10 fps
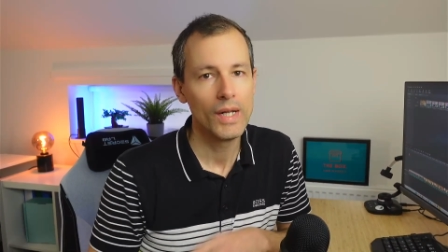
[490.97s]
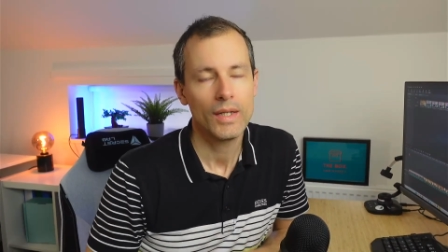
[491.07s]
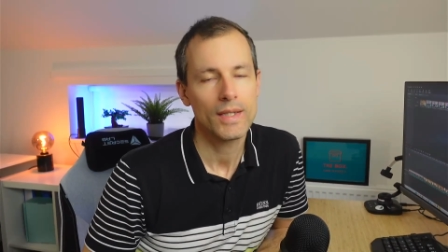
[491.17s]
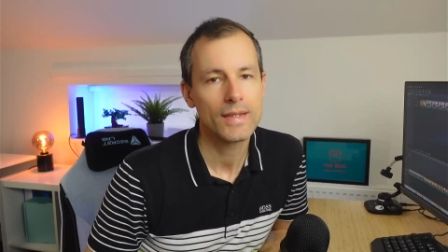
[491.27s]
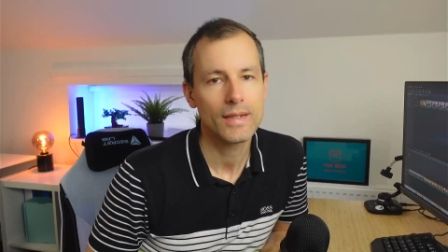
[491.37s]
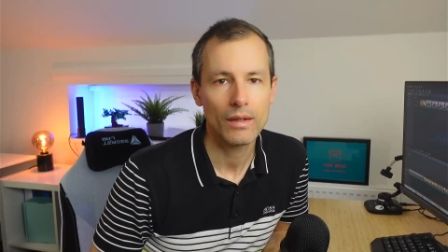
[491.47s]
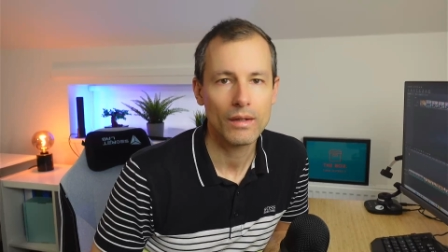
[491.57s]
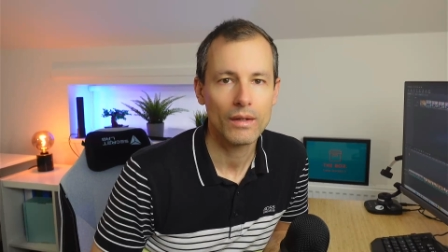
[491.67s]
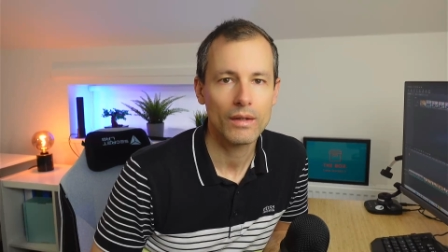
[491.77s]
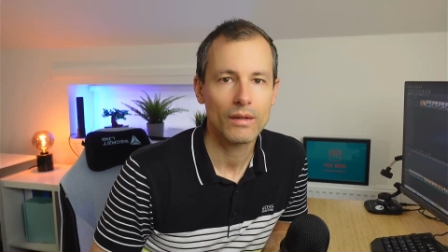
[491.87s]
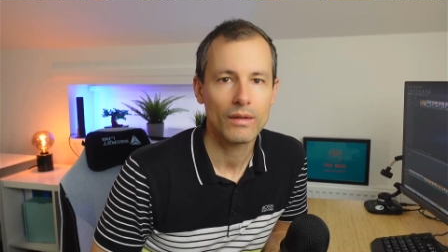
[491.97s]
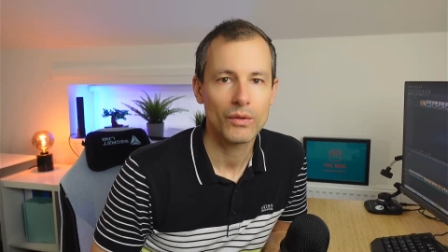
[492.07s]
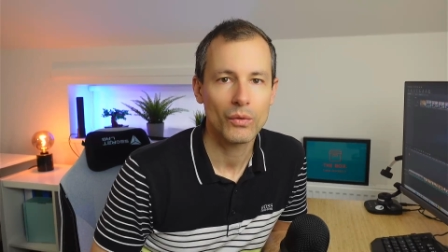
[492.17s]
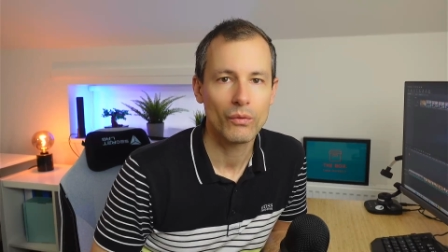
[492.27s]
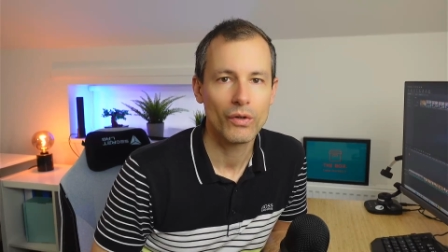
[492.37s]
It still, you
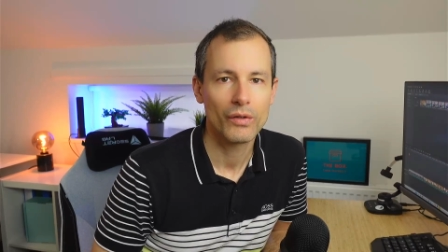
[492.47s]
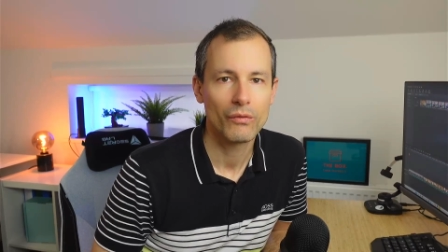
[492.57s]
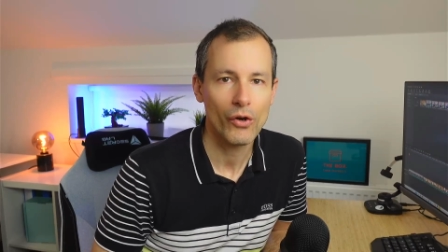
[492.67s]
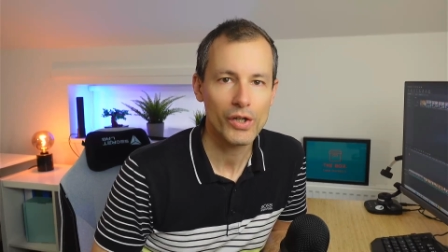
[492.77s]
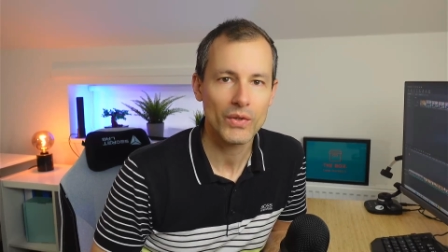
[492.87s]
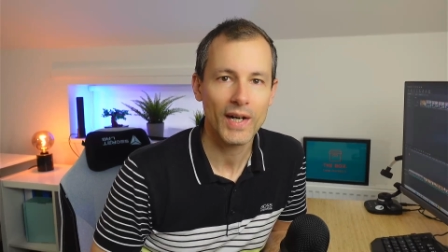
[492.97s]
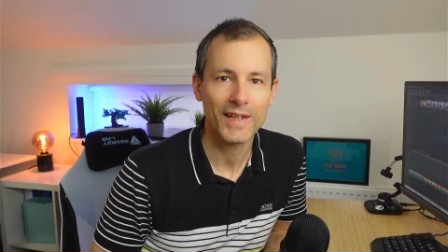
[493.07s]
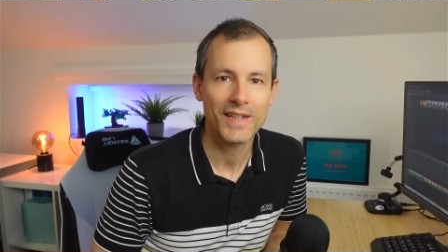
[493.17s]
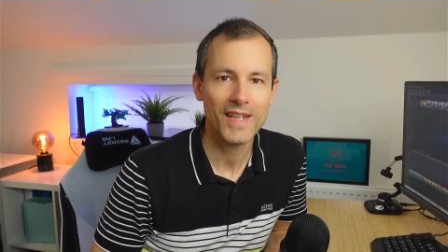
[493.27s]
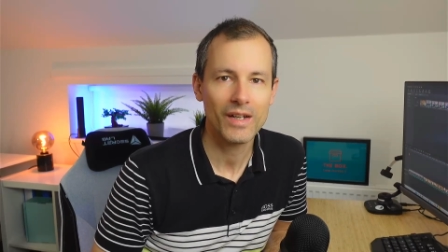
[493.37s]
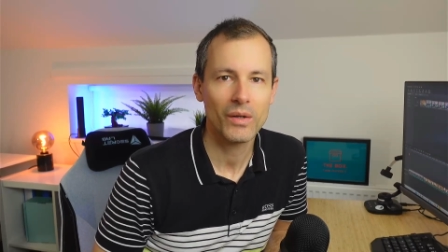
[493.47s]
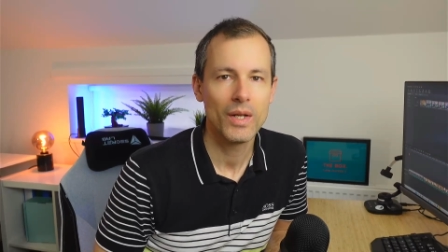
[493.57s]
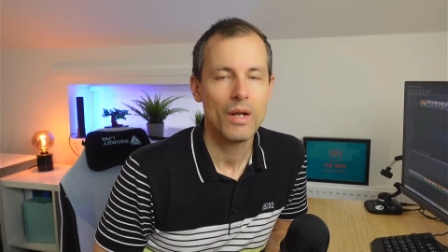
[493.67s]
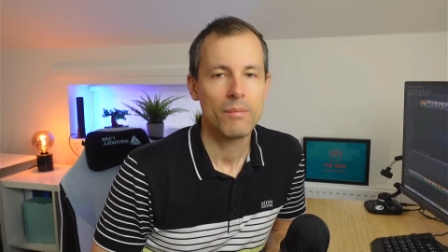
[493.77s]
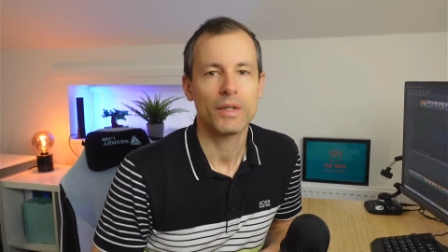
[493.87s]
know, works, or I can hear,
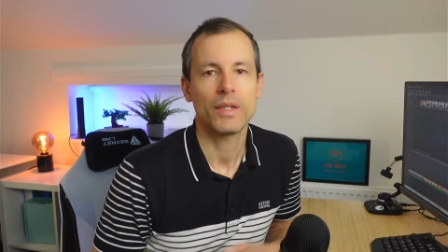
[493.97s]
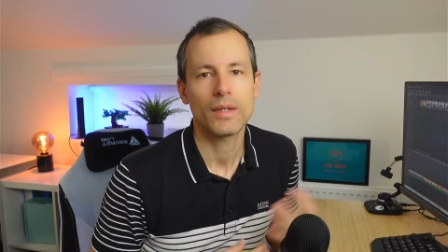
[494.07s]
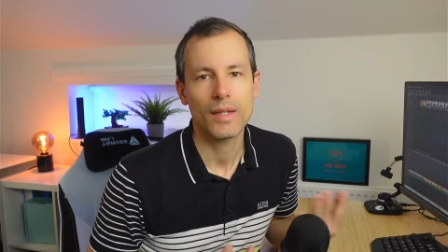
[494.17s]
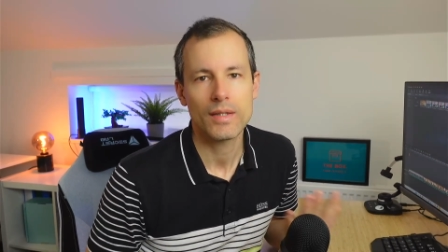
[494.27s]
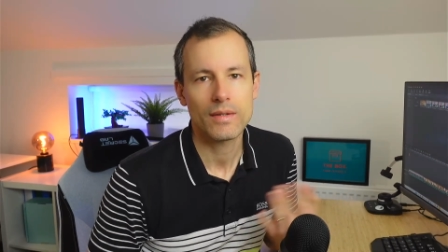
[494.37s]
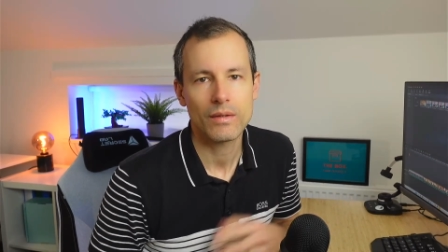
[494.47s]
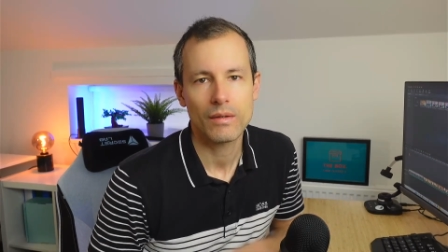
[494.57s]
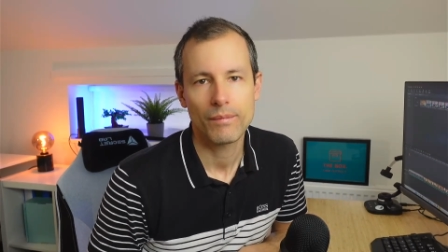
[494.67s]
but not that that's